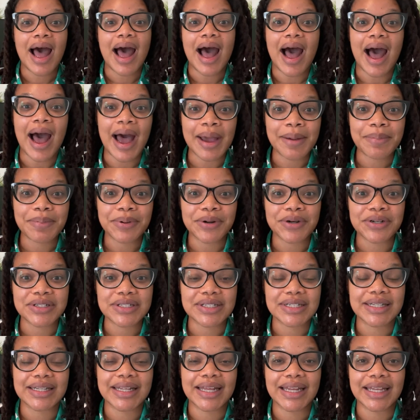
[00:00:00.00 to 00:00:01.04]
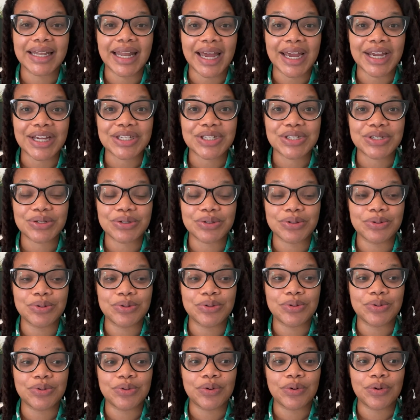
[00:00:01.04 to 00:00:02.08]
I personally like
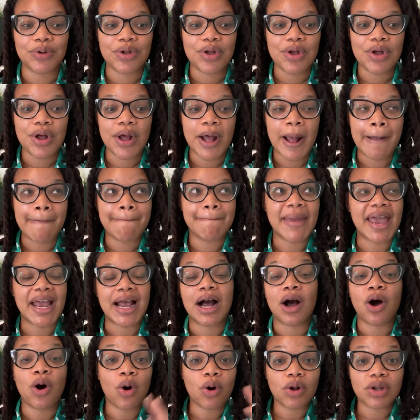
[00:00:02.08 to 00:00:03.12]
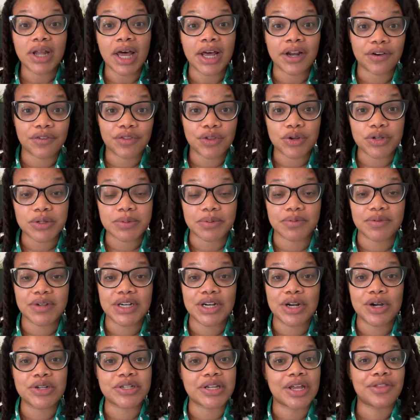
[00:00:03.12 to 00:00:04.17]
to make a whole lot of those
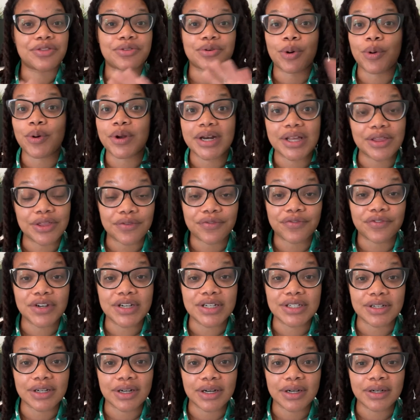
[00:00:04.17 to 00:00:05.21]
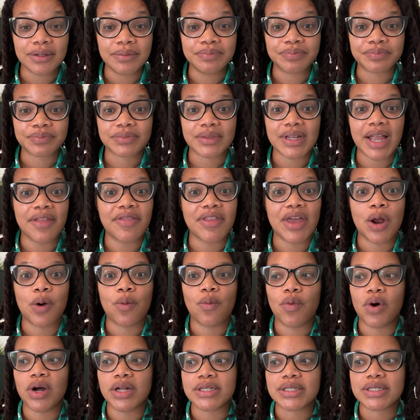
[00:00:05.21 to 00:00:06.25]
burritos and throw it in the freezer. And
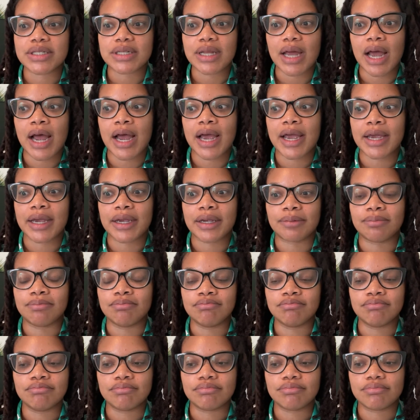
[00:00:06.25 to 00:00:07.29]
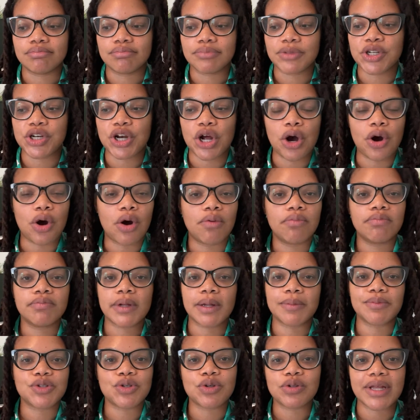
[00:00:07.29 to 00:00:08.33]
then once I'm
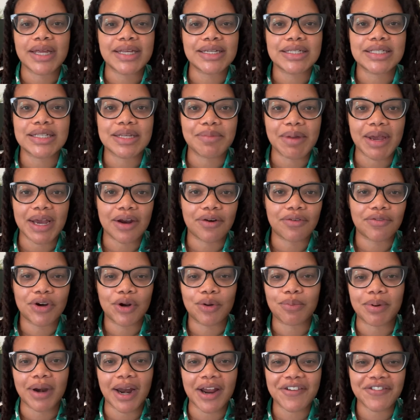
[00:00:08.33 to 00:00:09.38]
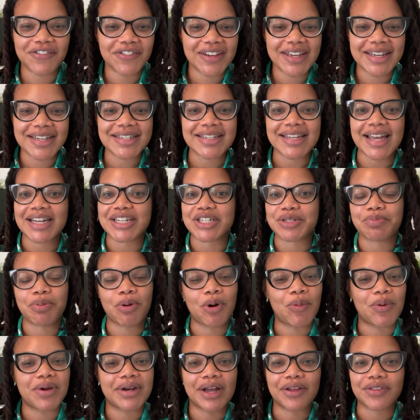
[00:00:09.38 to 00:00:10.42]
too lazy to make a real breakfast, I just
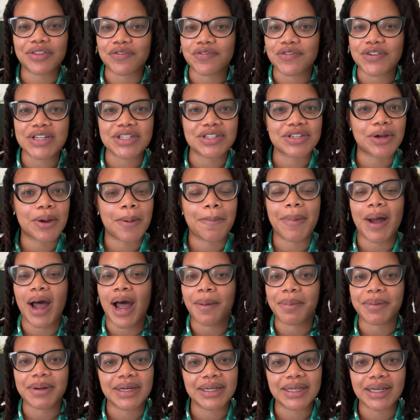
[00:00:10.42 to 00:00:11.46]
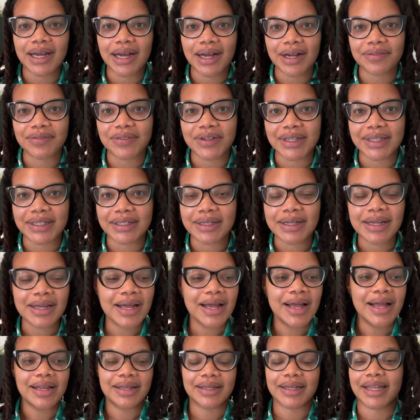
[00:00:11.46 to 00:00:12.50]
pull one out the freezer, pop it in the oven,
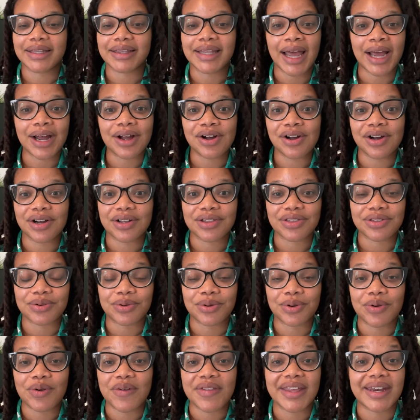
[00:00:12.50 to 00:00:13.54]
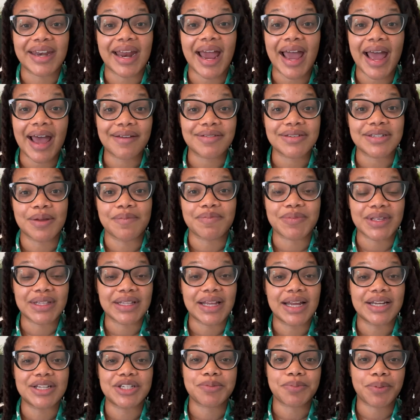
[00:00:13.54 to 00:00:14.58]
let that cook through, and then I have something
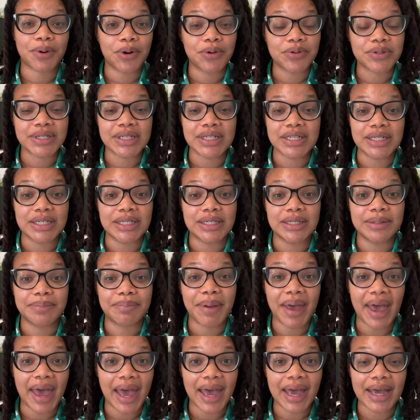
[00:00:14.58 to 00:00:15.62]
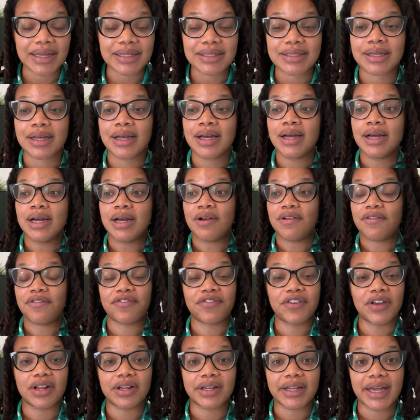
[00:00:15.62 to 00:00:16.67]
that is protein packed,
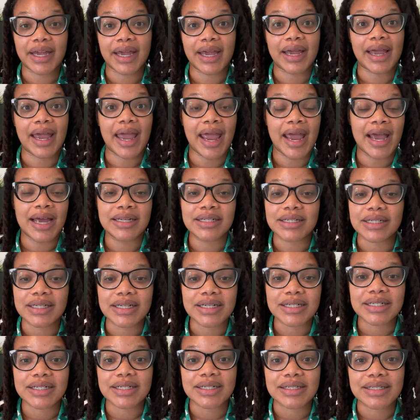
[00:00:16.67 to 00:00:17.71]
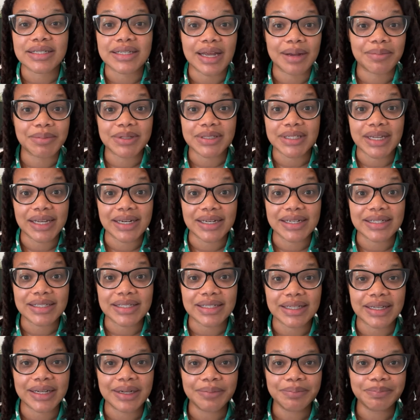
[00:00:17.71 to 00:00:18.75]
filling, and delicious
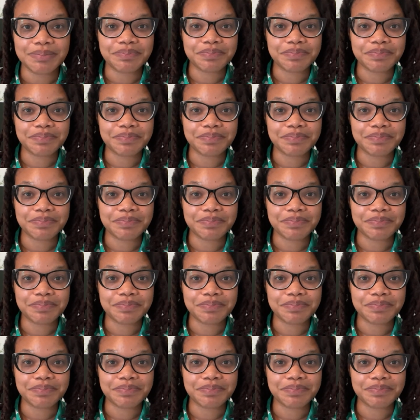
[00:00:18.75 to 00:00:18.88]
simultaneously.